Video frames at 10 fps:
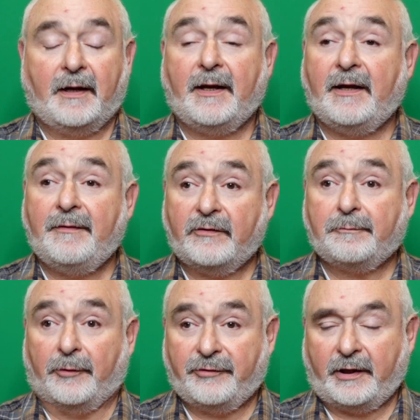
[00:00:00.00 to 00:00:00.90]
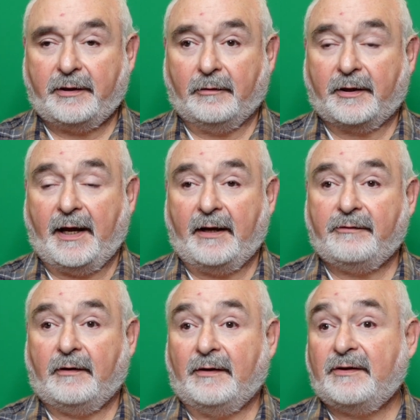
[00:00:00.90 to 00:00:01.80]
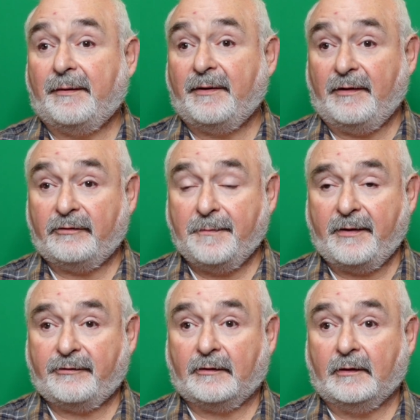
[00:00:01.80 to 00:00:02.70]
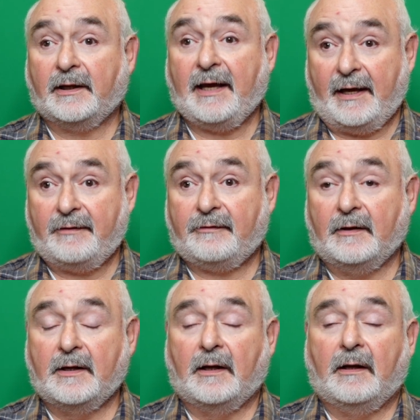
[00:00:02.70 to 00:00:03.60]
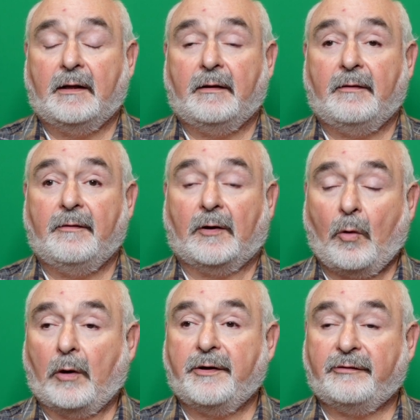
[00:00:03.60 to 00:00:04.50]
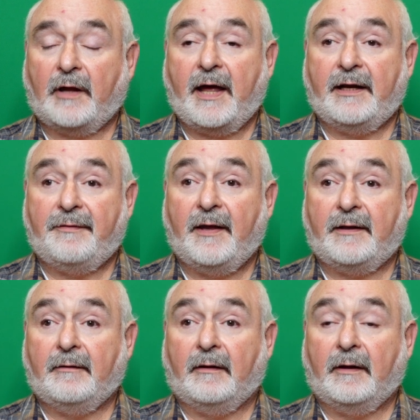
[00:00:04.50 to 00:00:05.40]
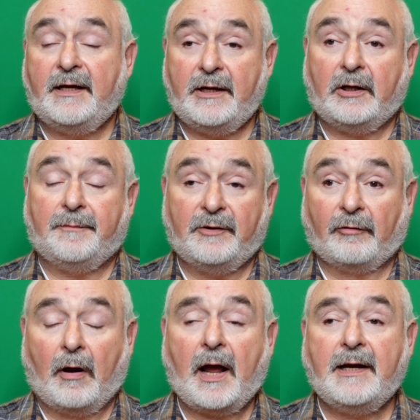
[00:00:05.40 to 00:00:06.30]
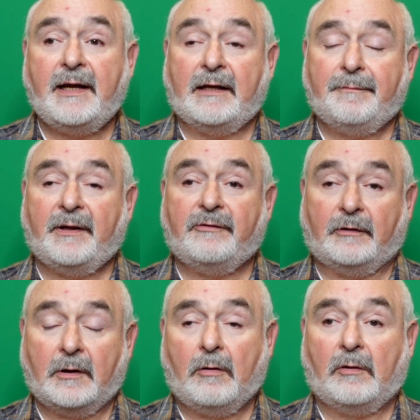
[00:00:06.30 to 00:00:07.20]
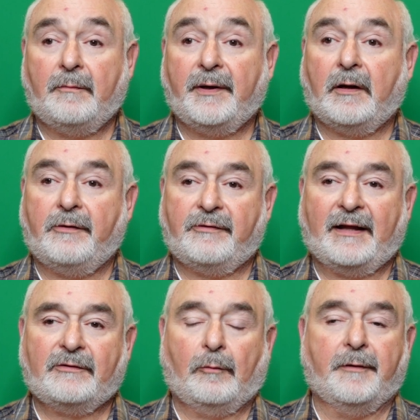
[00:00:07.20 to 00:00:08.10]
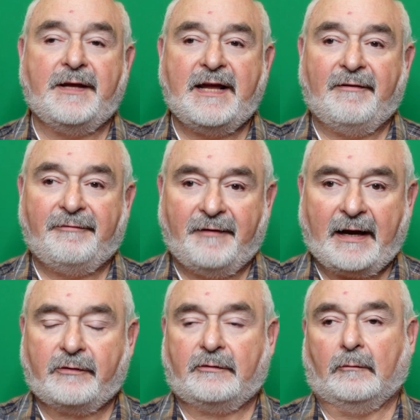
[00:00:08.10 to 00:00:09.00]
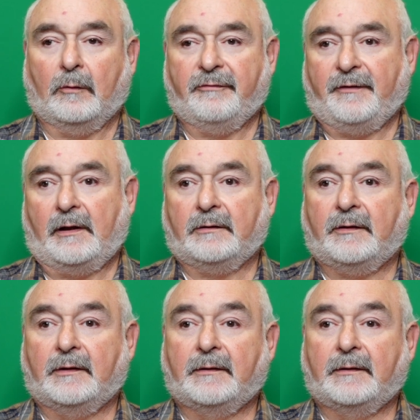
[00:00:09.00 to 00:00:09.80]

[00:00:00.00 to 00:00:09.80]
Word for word: In this particular case, in Timothy Smith's case, the court decided that he could be tried in Pensacola because that's where the effects were felt.